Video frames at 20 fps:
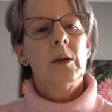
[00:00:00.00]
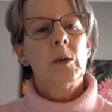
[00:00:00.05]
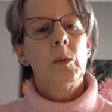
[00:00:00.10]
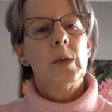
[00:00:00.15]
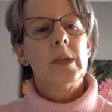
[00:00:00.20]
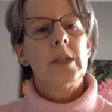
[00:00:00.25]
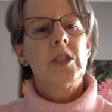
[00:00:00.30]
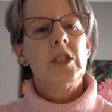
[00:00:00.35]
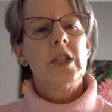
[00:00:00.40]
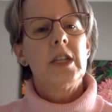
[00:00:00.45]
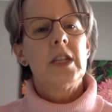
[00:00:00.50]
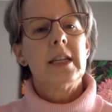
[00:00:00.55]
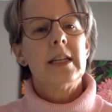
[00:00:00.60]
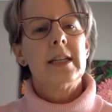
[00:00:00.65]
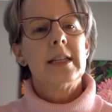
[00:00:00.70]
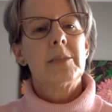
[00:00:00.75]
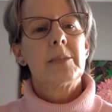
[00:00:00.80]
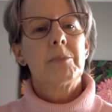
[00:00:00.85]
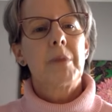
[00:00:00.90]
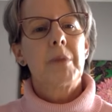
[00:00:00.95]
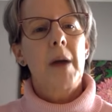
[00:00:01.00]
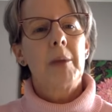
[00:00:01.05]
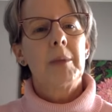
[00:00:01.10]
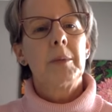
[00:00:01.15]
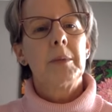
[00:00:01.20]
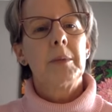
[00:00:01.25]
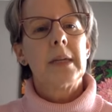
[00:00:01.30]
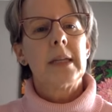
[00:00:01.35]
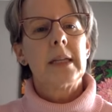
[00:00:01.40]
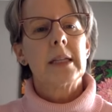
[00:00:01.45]
which is
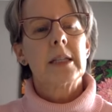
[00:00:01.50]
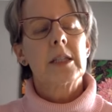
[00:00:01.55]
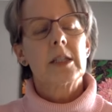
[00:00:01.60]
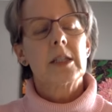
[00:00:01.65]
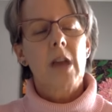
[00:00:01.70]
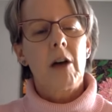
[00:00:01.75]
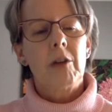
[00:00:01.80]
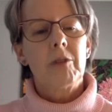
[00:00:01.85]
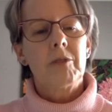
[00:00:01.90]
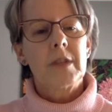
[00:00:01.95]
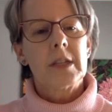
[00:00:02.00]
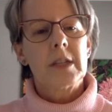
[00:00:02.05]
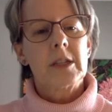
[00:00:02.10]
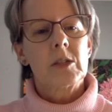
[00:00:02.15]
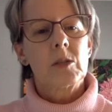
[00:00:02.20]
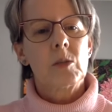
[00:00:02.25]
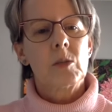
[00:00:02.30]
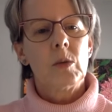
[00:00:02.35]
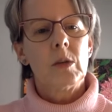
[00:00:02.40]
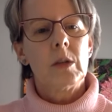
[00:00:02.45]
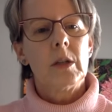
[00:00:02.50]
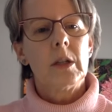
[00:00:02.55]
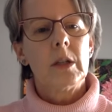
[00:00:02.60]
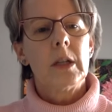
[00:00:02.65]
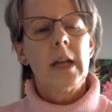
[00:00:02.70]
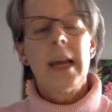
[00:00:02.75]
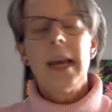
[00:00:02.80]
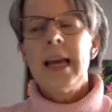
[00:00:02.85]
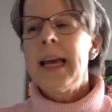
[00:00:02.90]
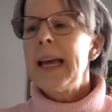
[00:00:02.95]
probably the softest wool.
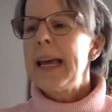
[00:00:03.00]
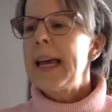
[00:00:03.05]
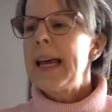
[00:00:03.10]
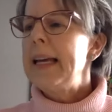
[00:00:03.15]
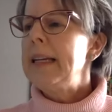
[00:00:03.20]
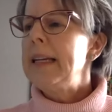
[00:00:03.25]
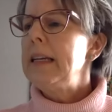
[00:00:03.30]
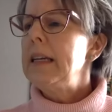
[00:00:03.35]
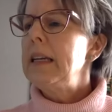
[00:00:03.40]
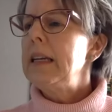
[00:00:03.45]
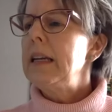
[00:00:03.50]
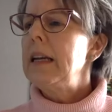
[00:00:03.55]
And